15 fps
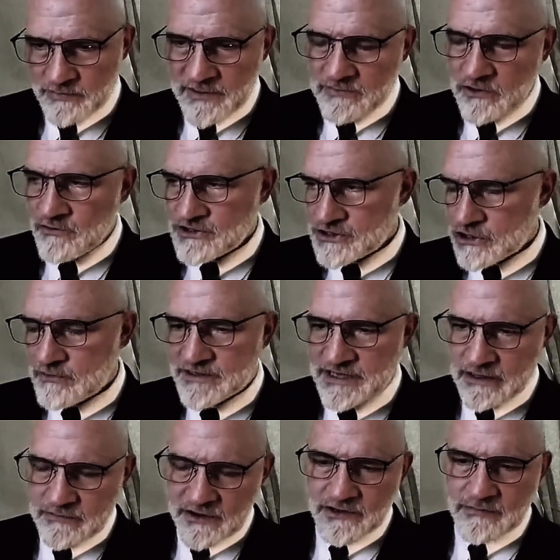know, people always talk
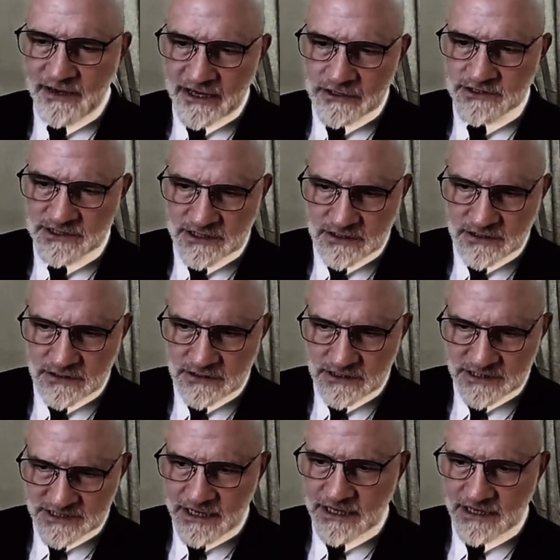about that Miriam Edelson,
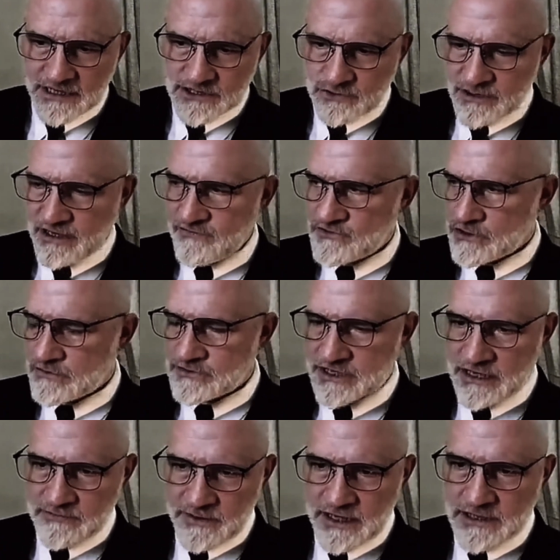the Zionist, who gave Trump's
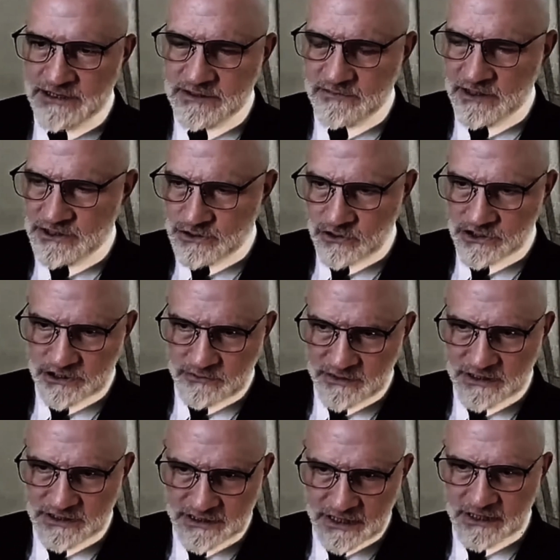campaign something like $200
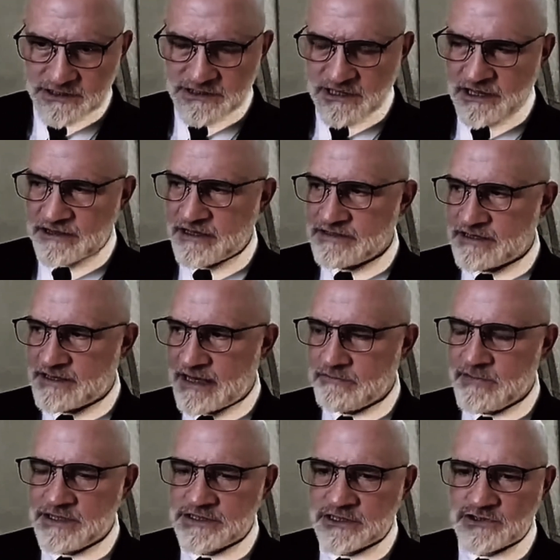million, and they think that
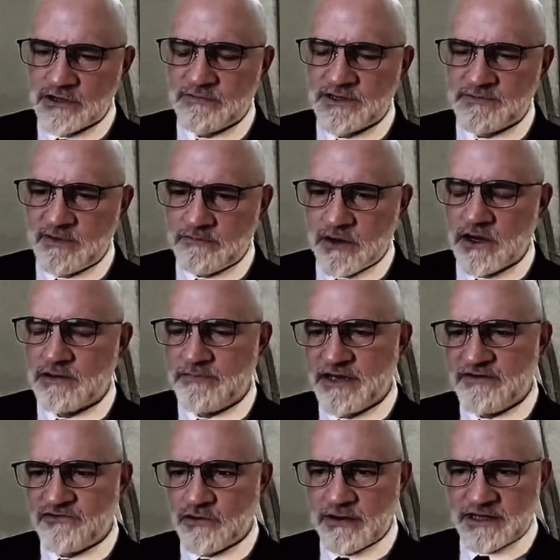that means that Trump has been bought and
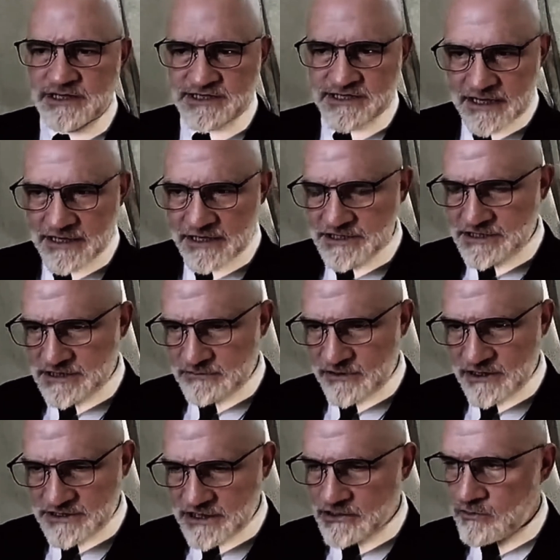paid for by the Zionists.
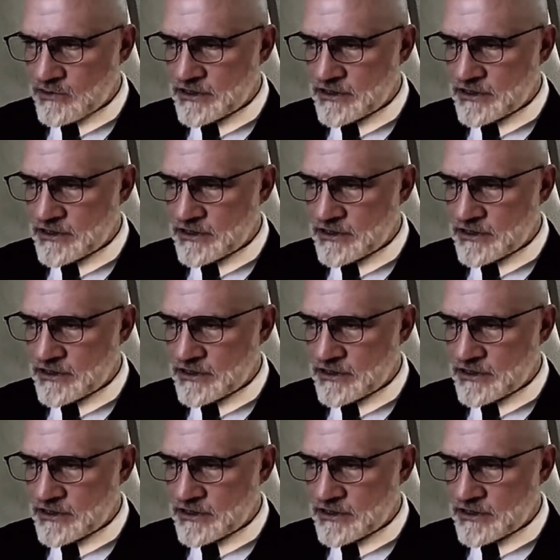But I'll tell you